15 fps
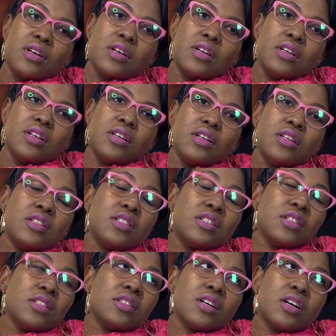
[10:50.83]
he
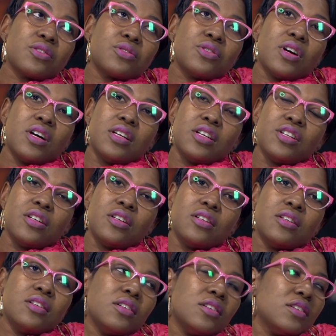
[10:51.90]
didn't actually
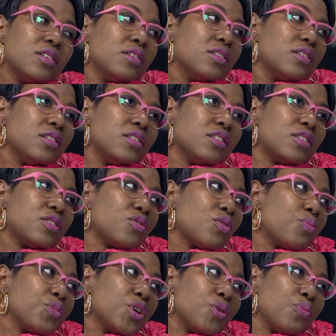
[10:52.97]

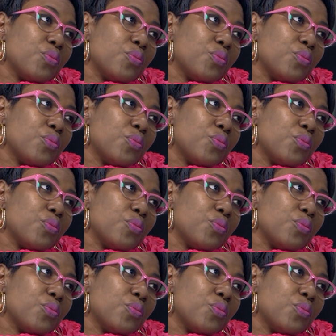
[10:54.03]
disturb me